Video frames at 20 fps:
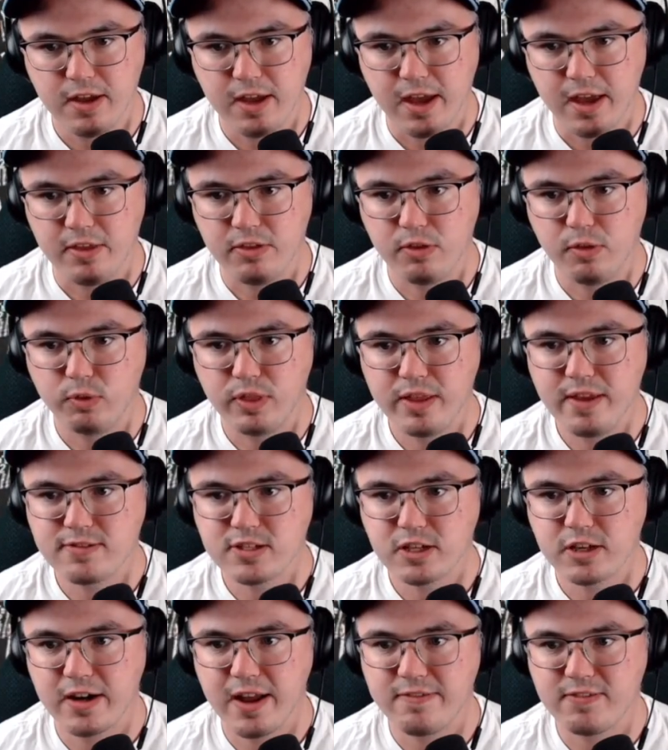And the Leafs are
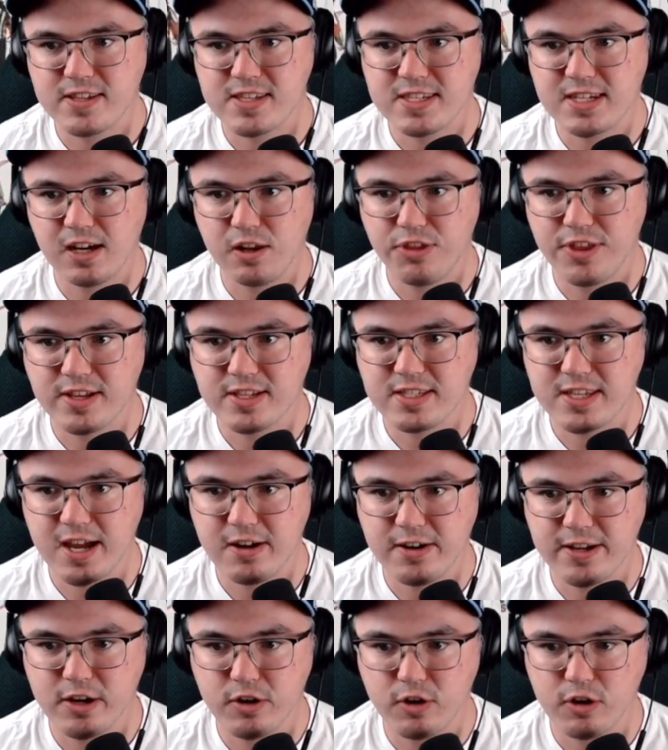going to have to settle things down
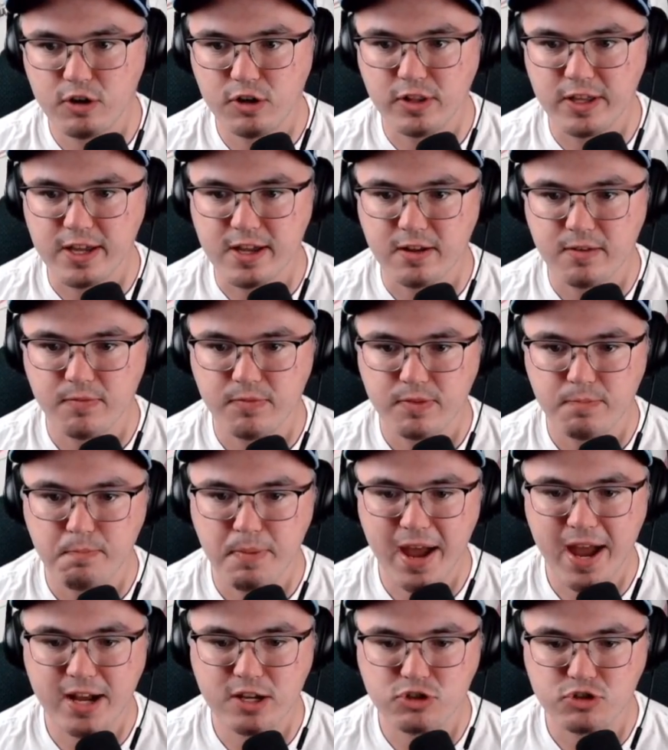here early.
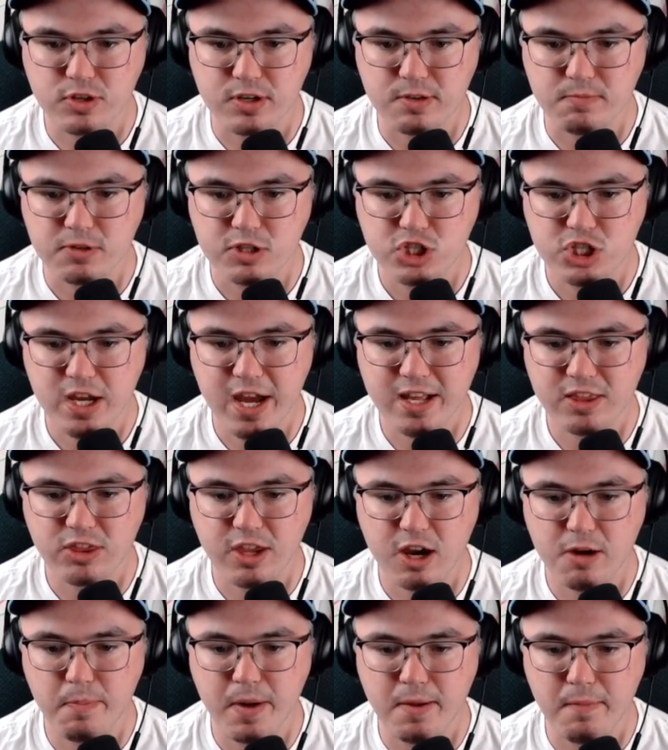Backstrom checked
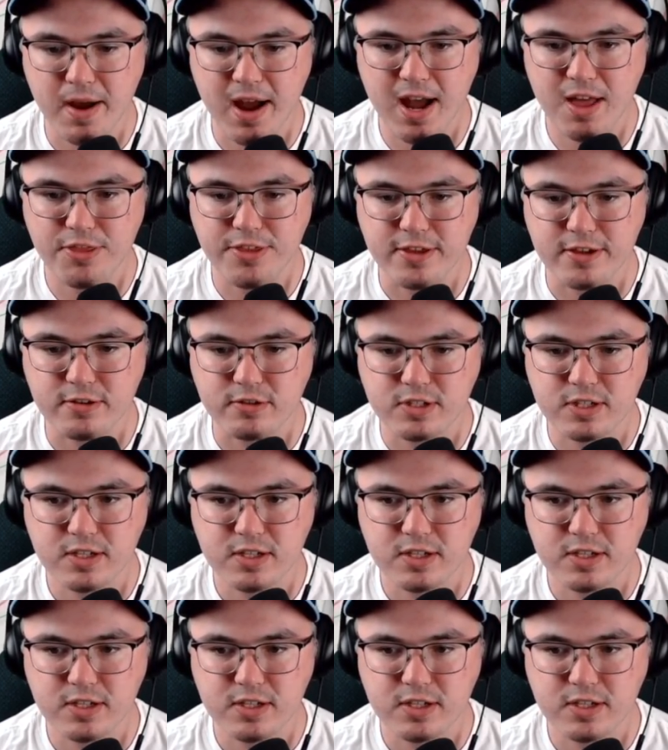there by Matthews.